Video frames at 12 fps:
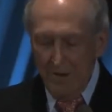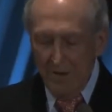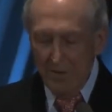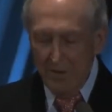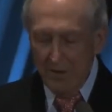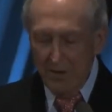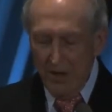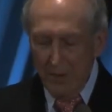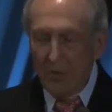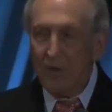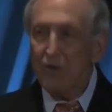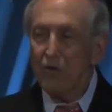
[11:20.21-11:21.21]
at the time
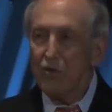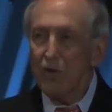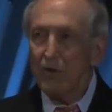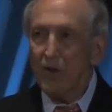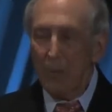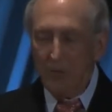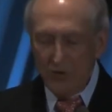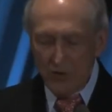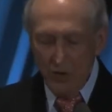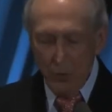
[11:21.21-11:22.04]
its Thomas J.